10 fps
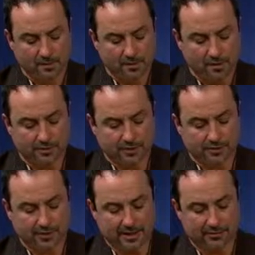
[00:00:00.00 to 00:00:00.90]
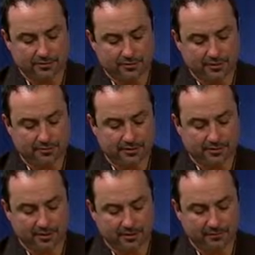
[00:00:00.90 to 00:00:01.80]
Okay, so now the surgery is
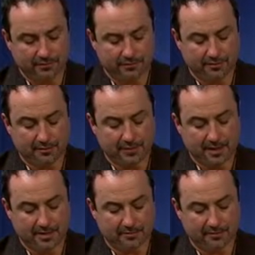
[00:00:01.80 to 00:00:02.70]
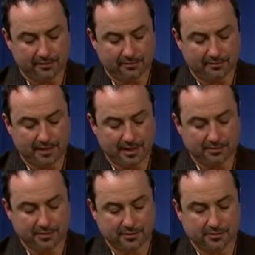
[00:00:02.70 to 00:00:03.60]
done. We've learned about the different
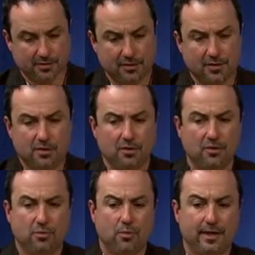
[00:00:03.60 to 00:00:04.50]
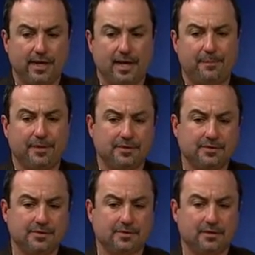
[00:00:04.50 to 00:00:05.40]
options. What
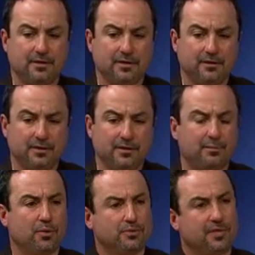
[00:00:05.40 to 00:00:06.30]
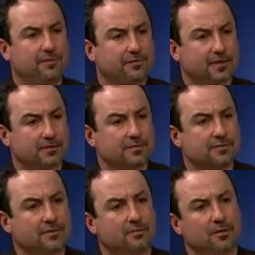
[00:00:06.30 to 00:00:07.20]
happens in the post-op phase,
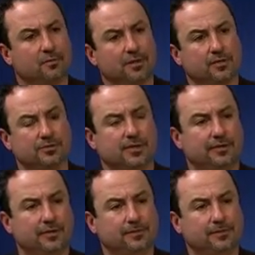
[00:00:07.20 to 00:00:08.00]
and what goes on there?